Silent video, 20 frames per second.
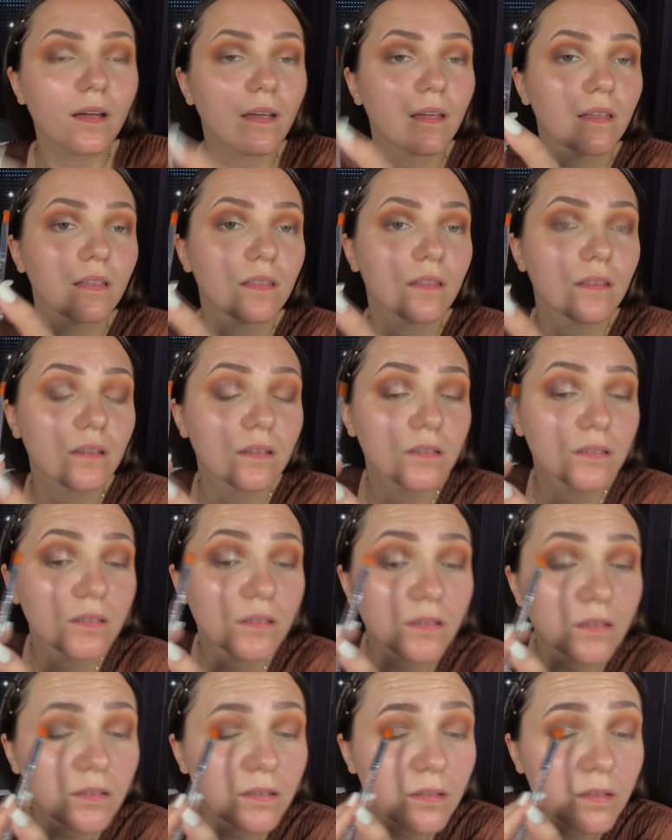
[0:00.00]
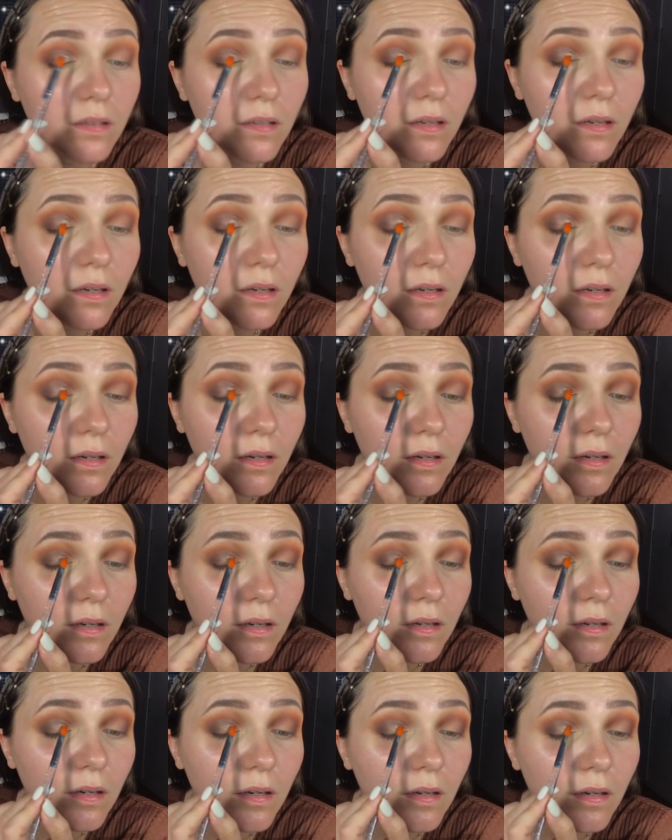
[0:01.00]
and this is
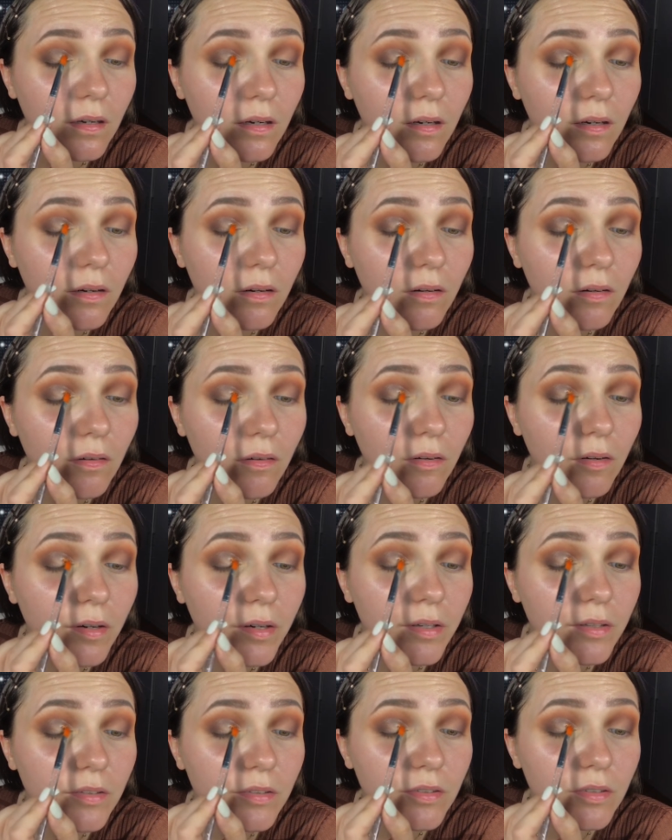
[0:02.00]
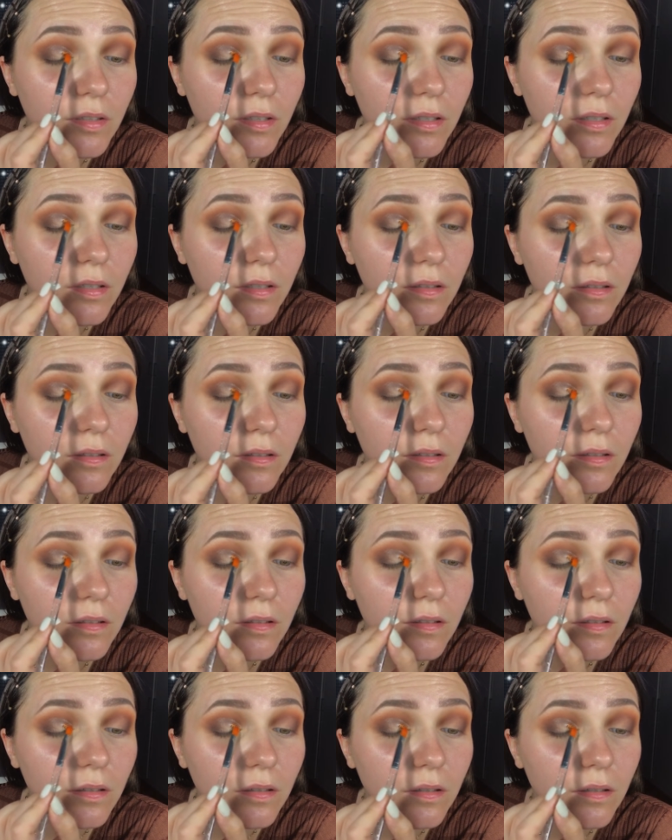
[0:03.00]
orange glitter,